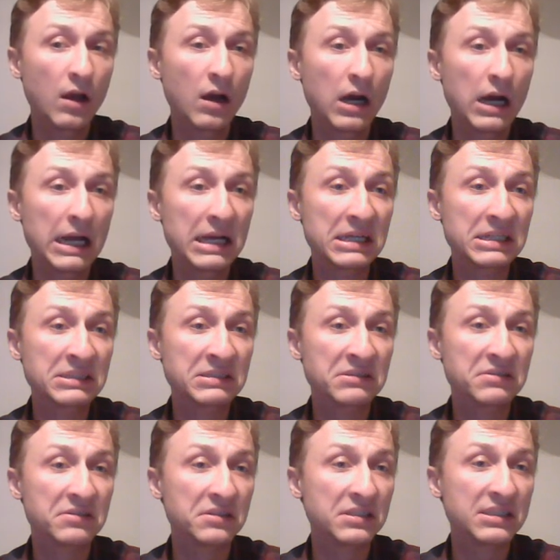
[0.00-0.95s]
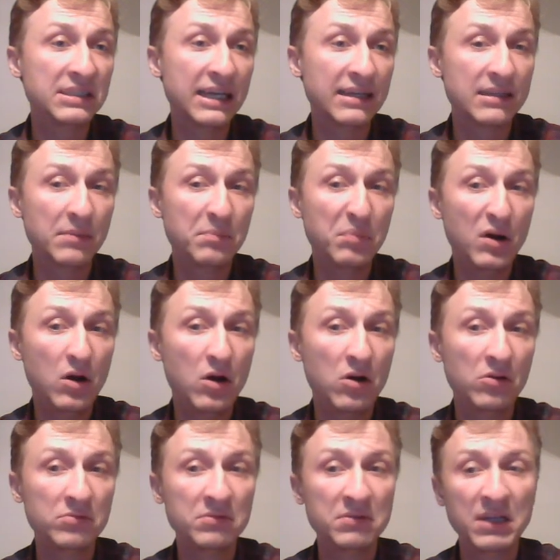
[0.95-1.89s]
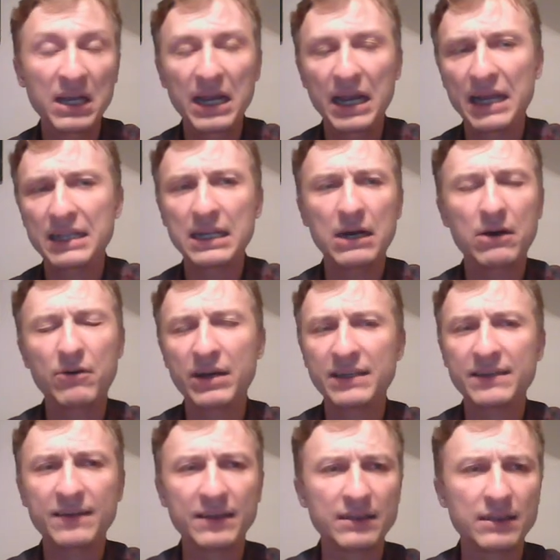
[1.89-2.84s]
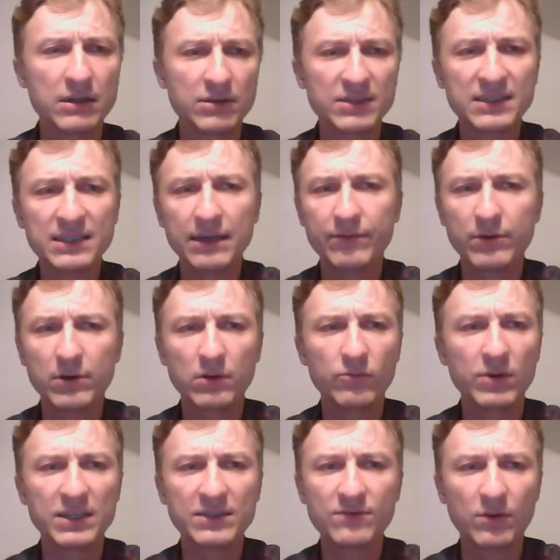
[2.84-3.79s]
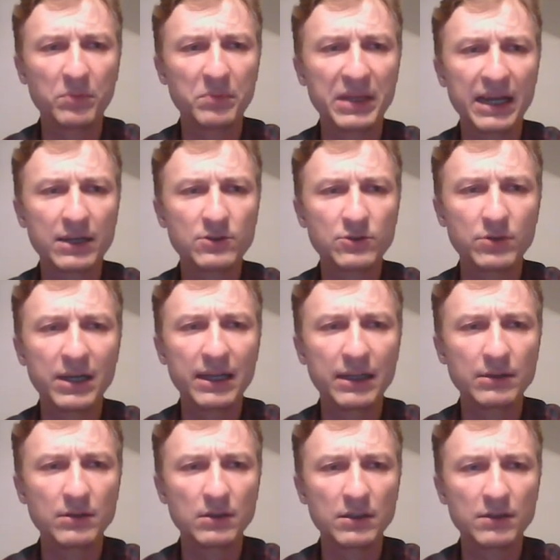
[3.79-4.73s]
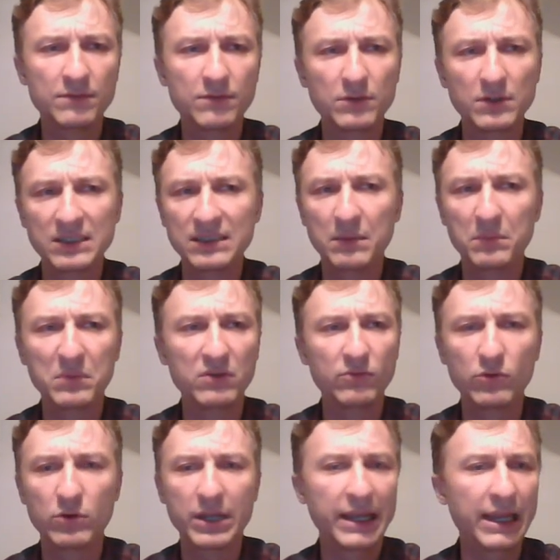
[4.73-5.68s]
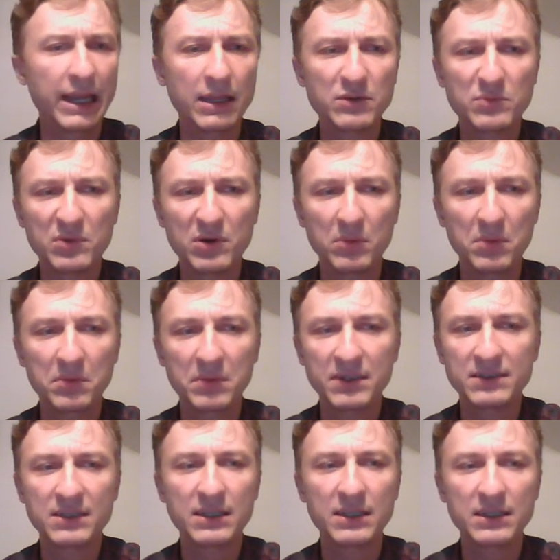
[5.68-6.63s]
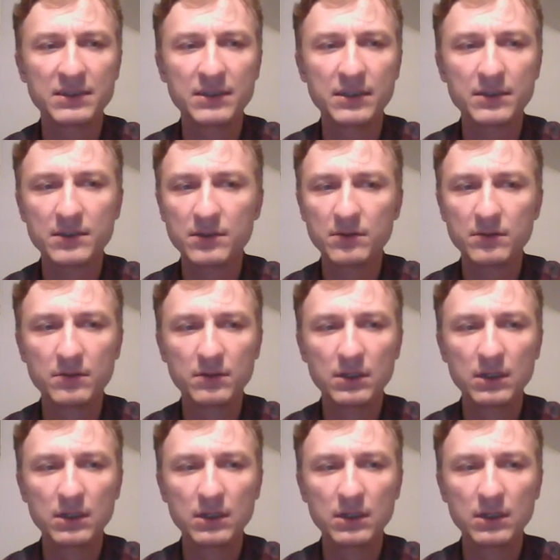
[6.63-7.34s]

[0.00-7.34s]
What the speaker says: and to take the pawn, and now I think there are several ways for black to handle it. For example, rook a8 probably is the easiest.